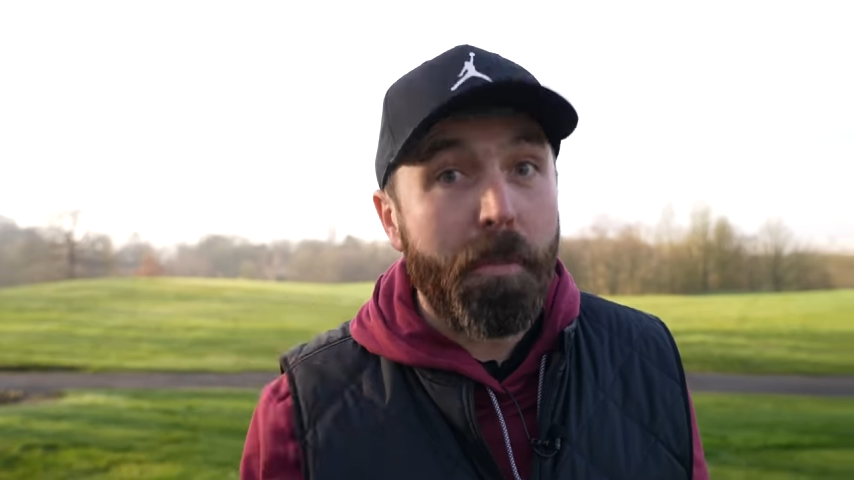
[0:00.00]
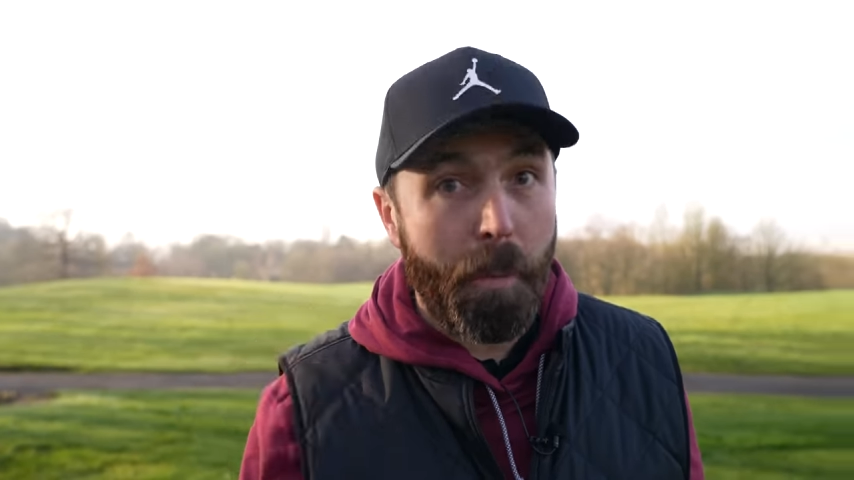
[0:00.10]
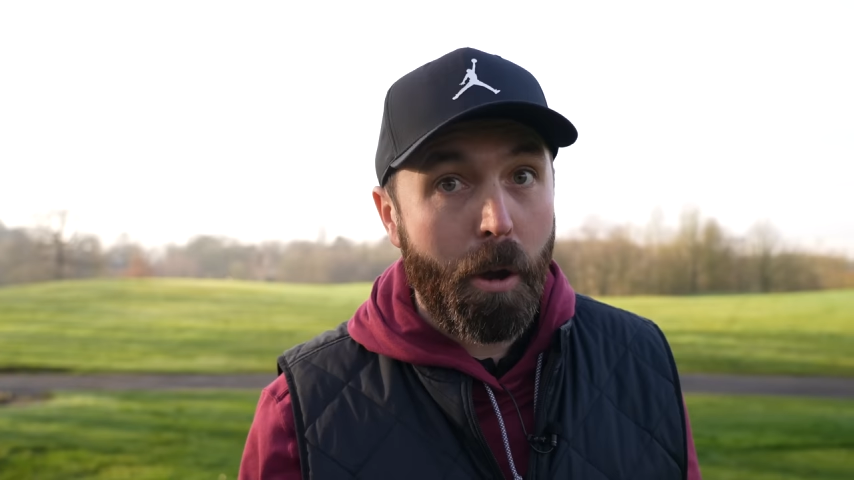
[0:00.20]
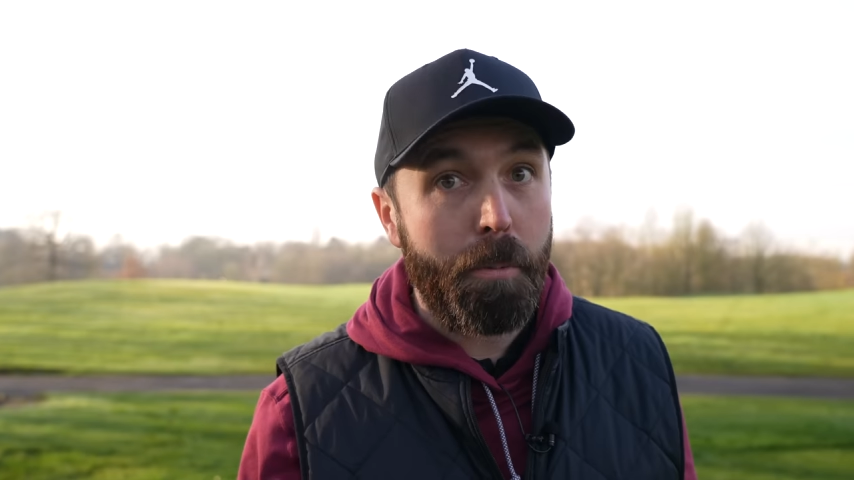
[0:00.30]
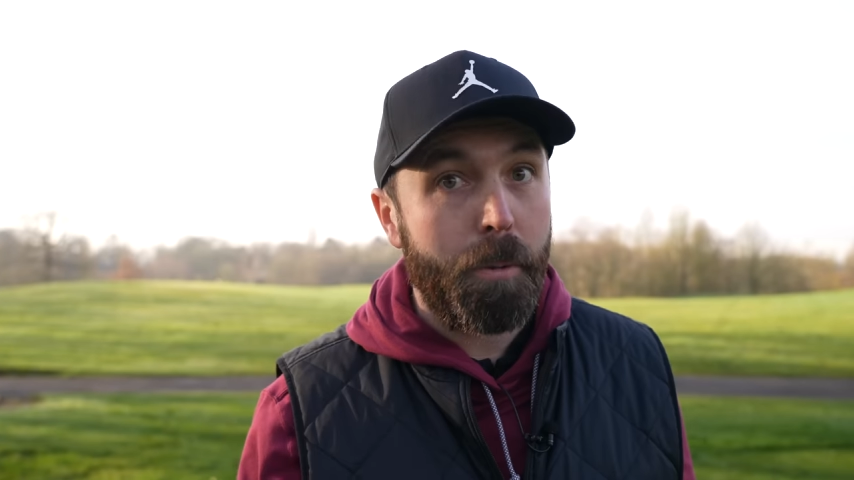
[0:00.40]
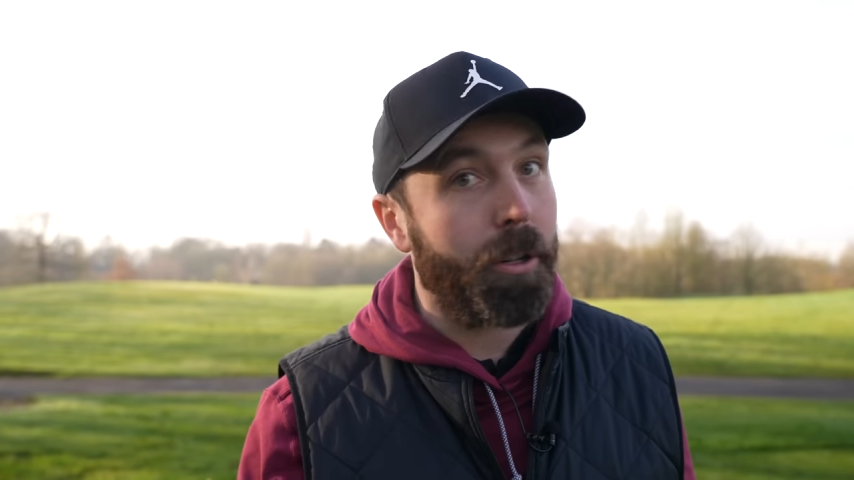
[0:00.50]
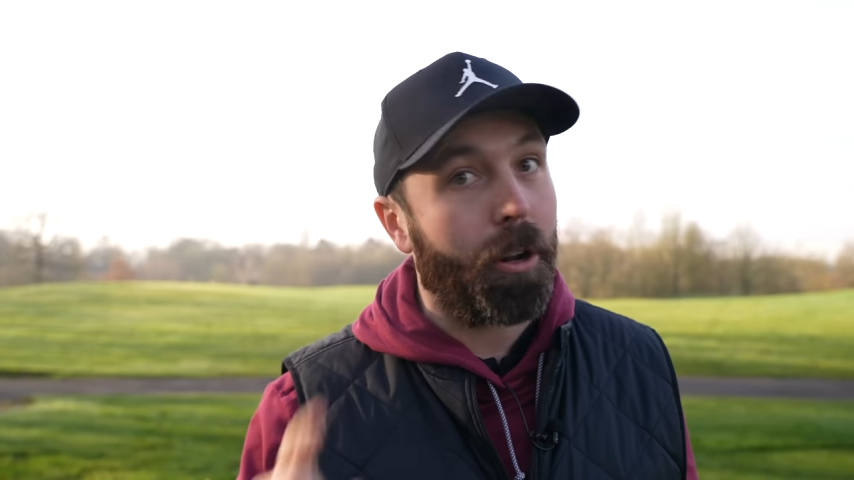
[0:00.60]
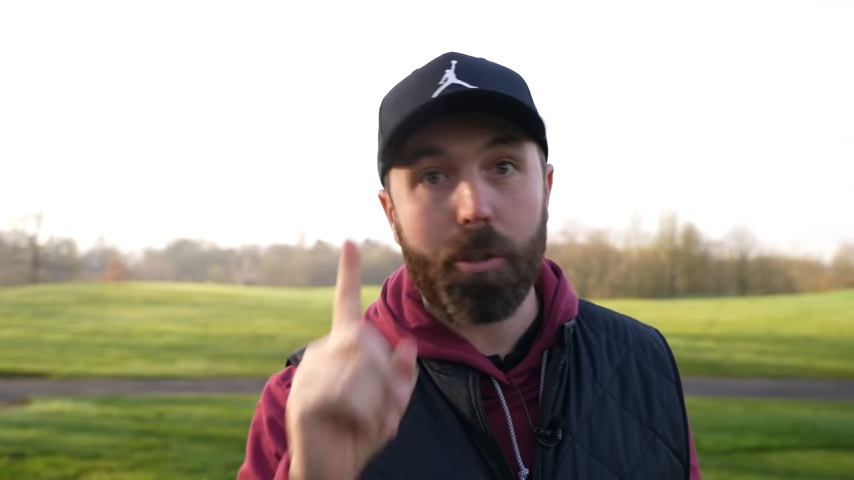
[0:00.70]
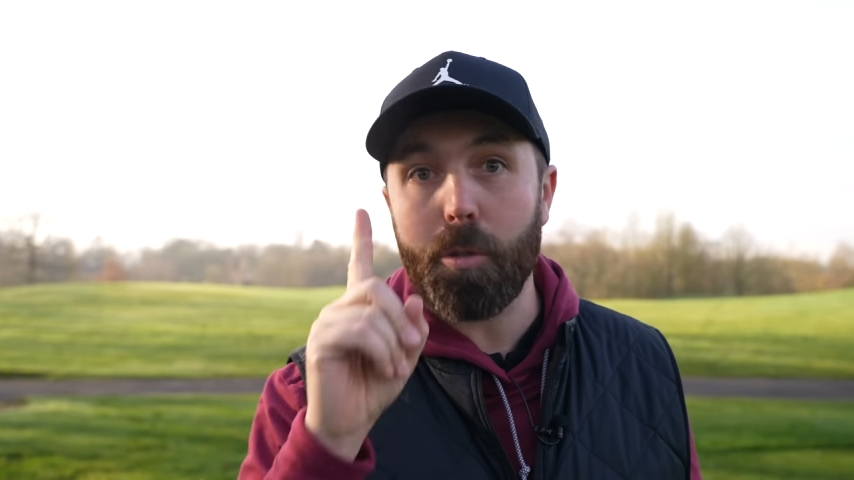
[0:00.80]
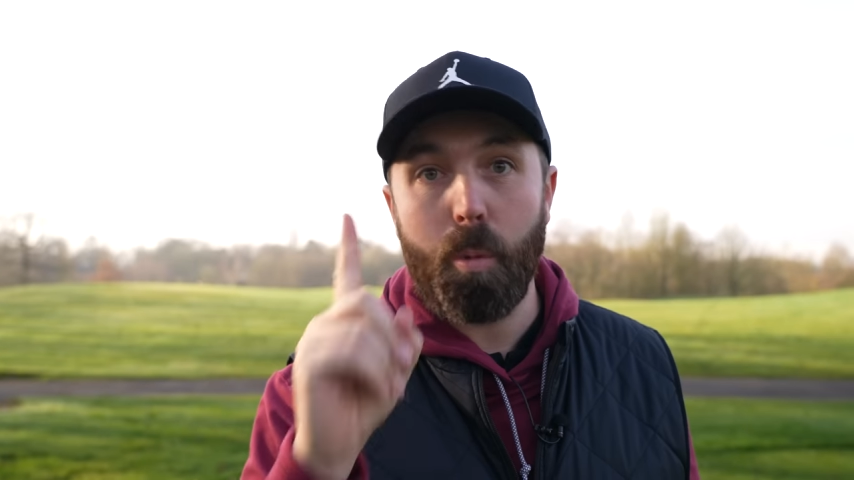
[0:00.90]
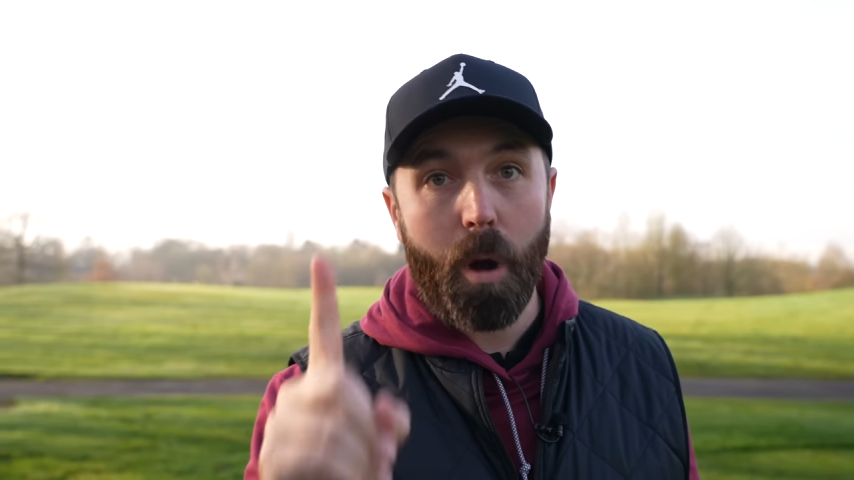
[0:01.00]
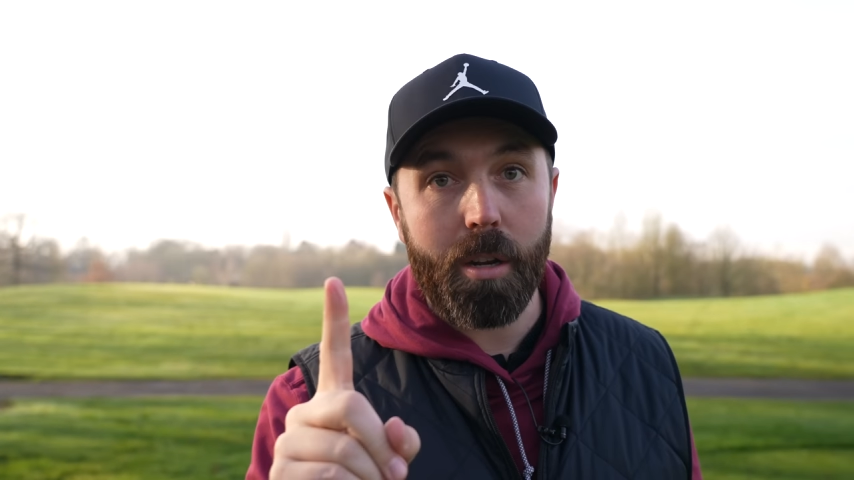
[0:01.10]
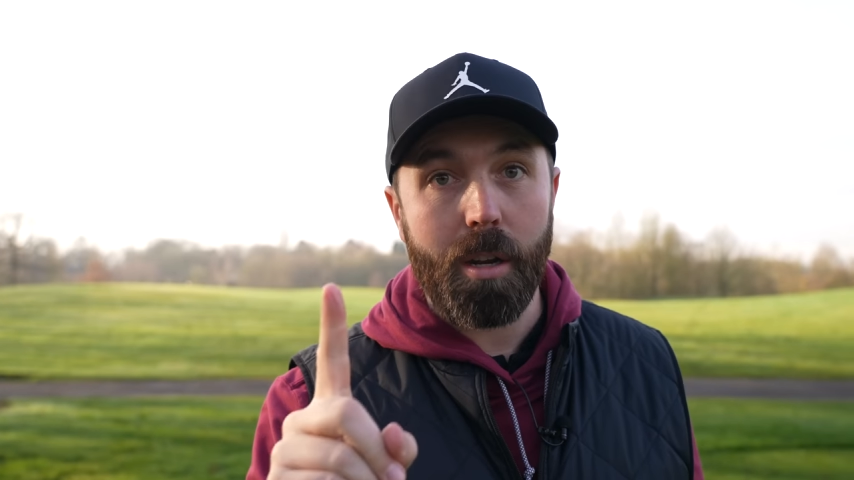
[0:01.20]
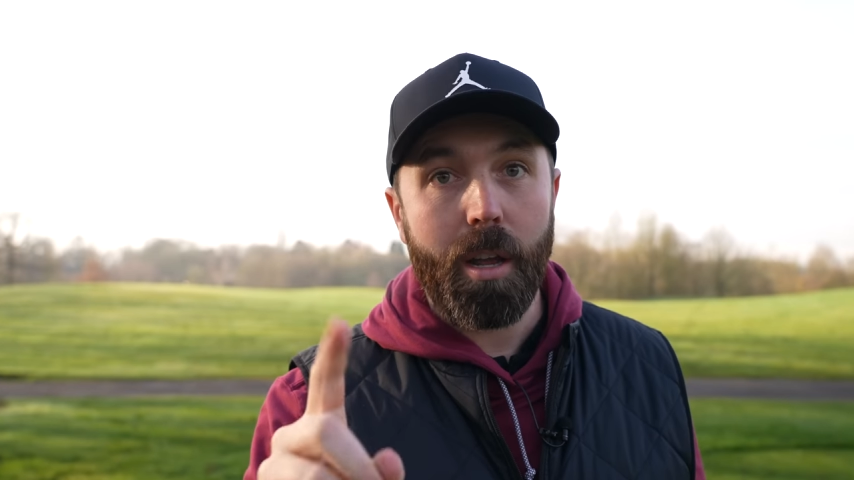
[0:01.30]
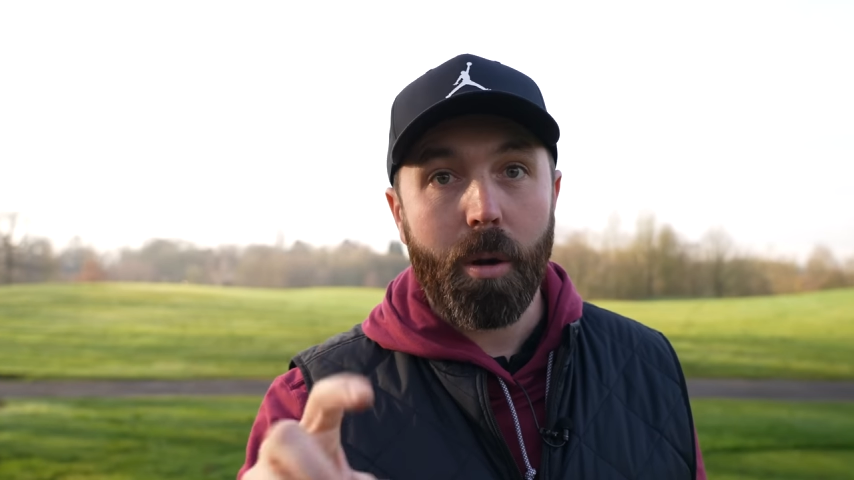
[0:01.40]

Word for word: them open, not just one.